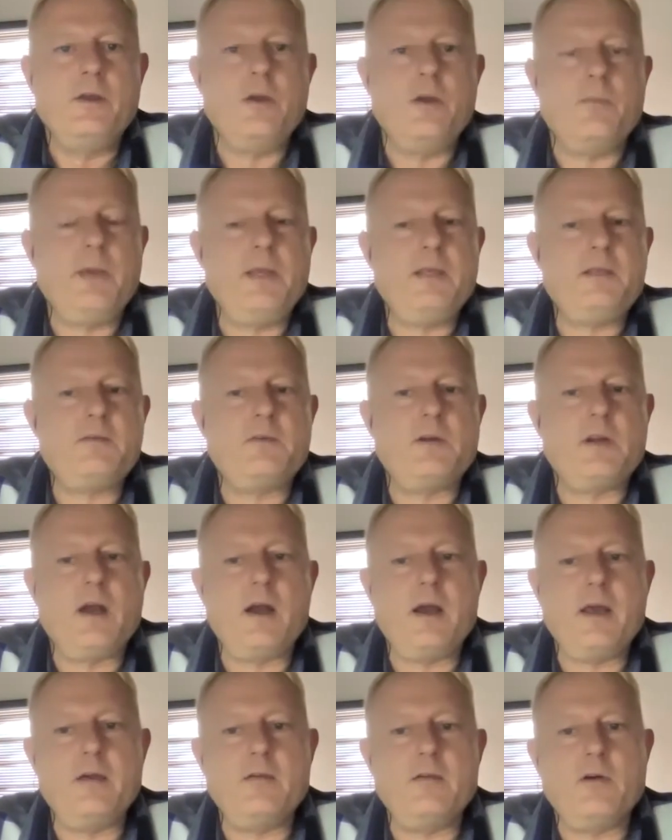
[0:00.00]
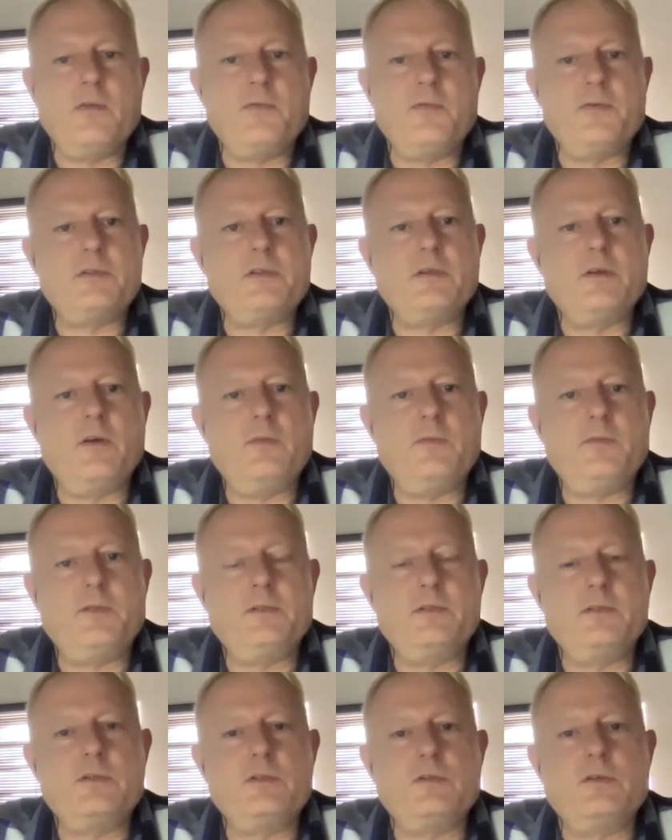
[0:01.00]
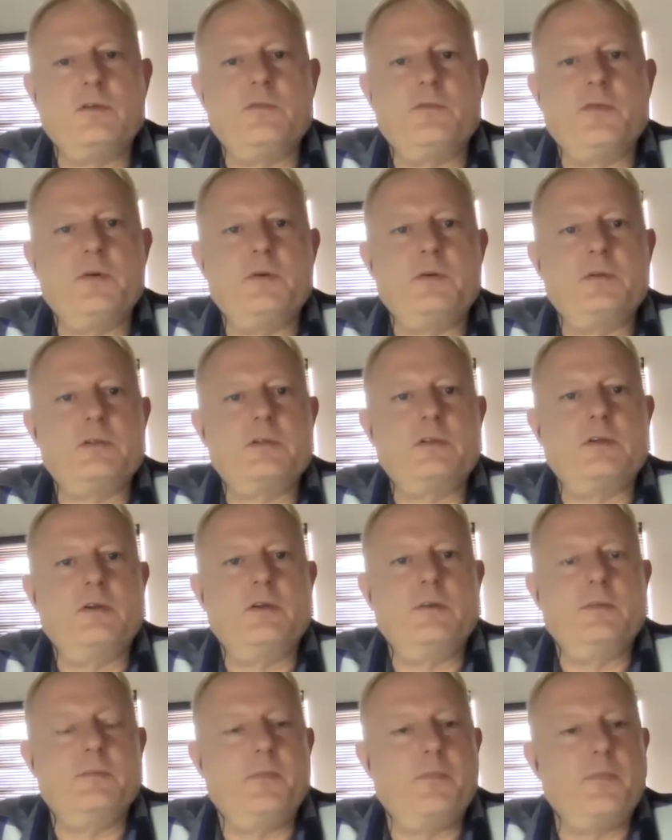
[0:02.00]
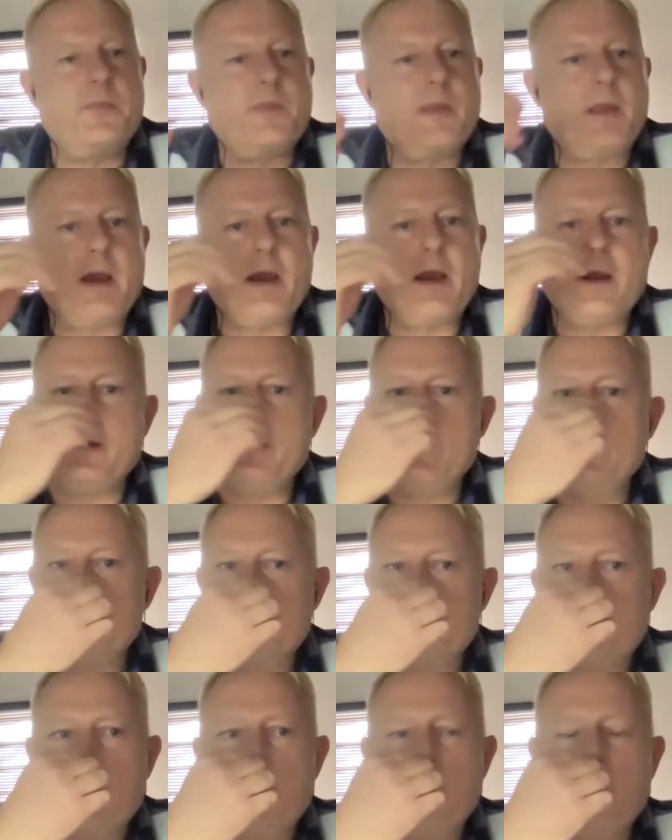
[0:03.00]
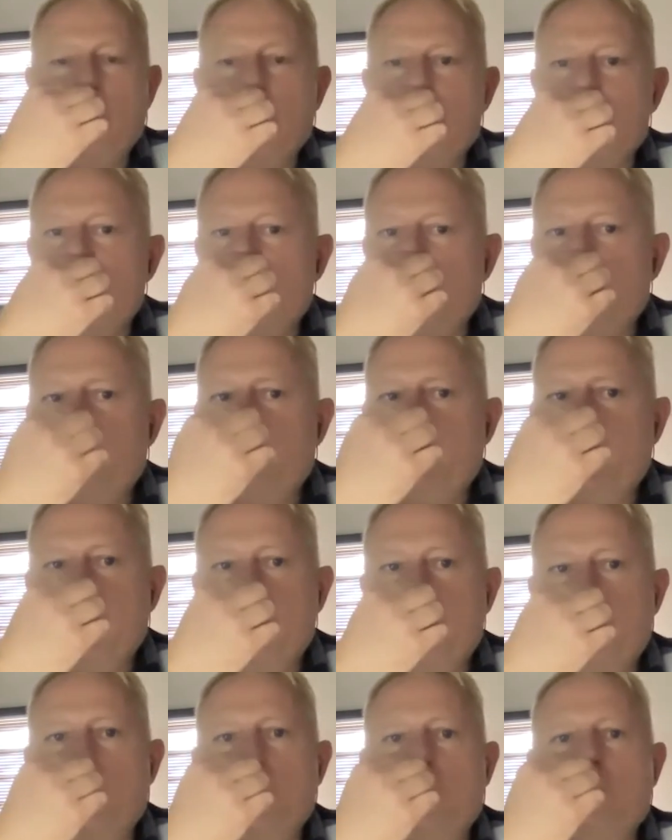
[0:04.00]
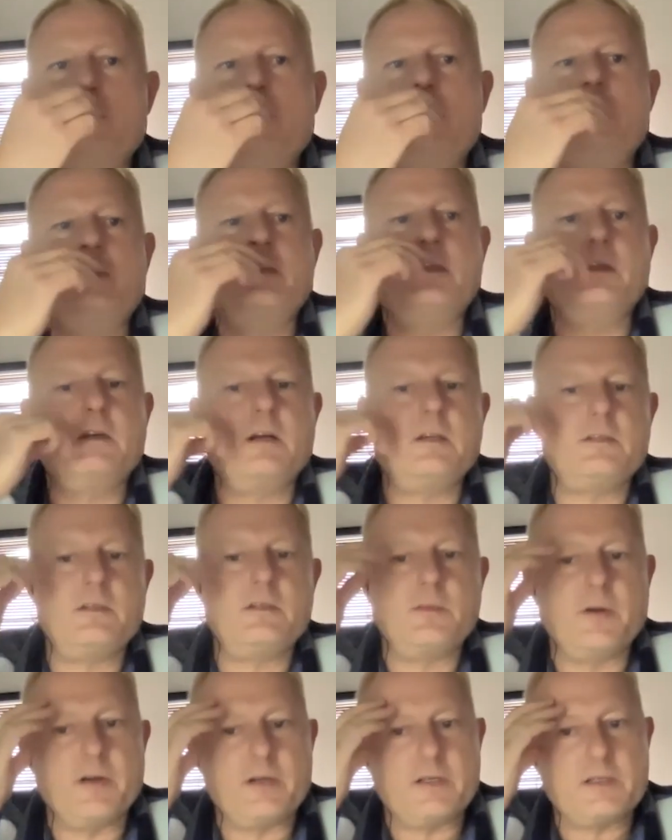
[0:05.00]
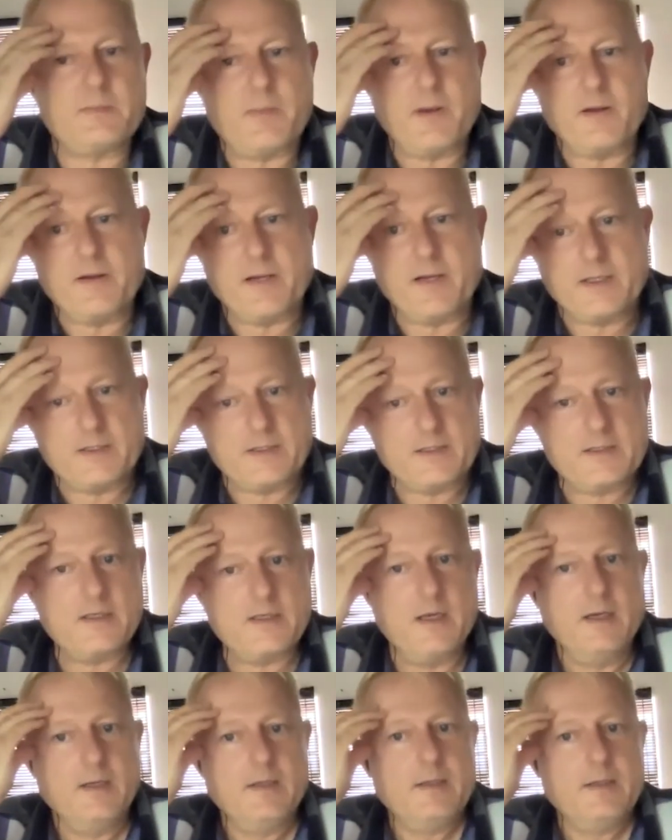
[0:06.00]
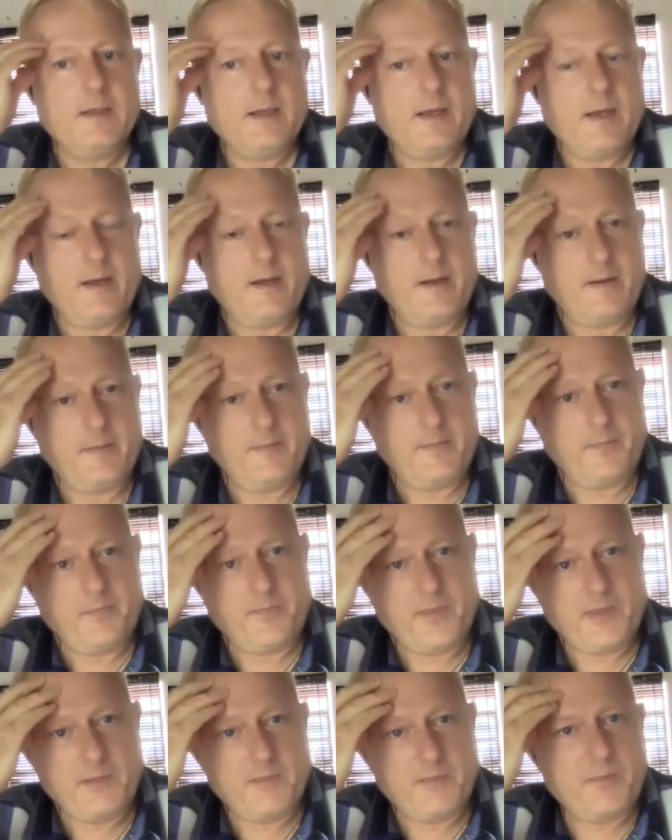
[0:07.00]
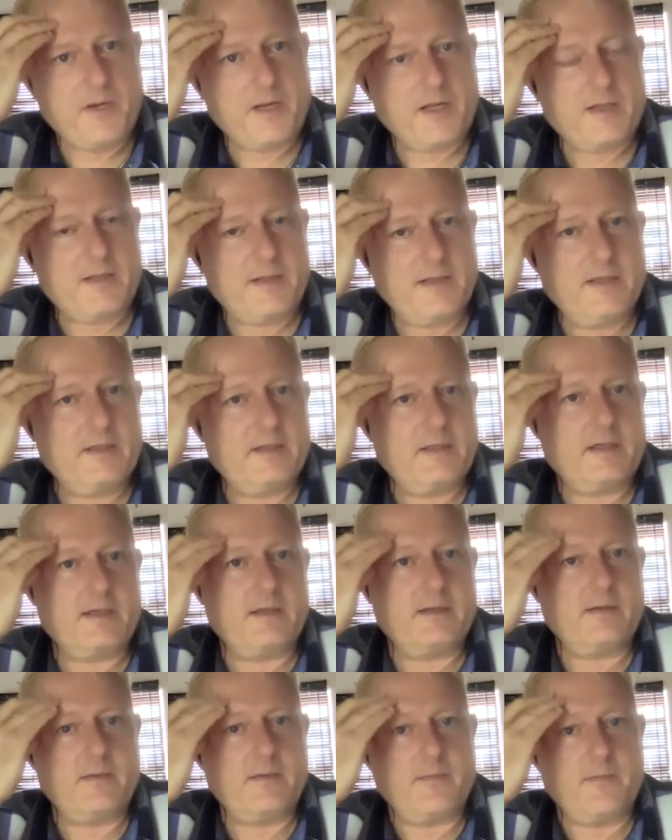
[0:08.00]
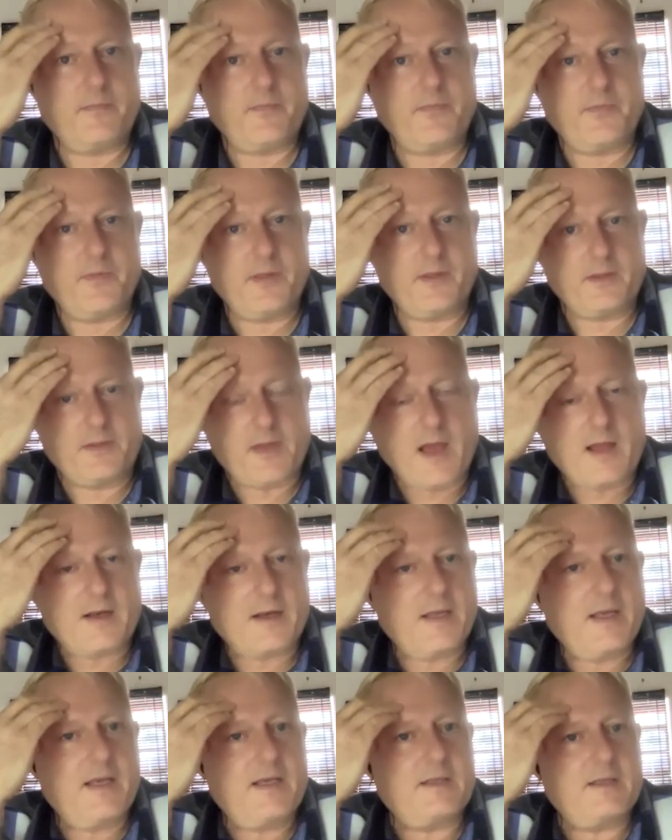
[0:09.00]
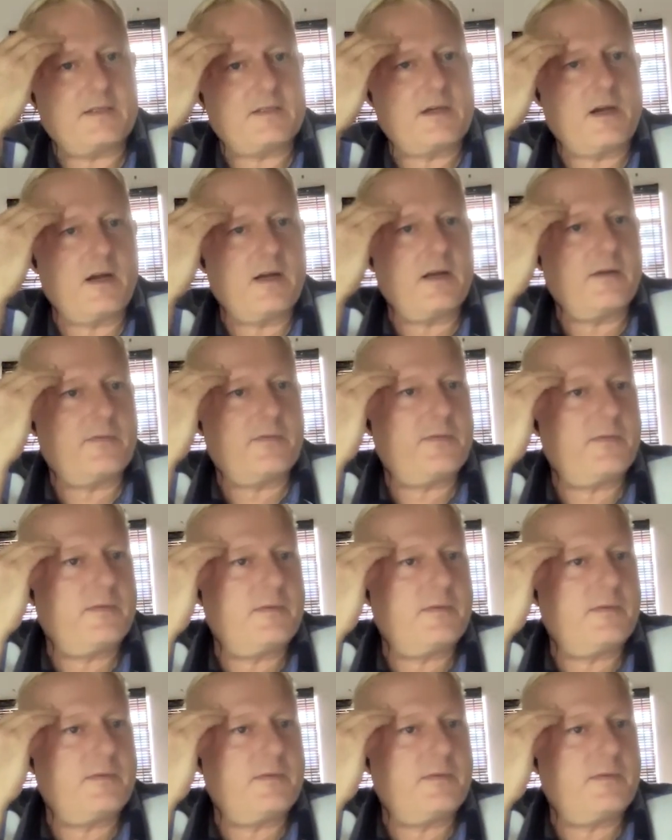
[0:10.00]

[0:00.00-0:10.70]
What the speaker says: Peter and I are often sort of focused on how technology influences the customer experience, but I think that is kind of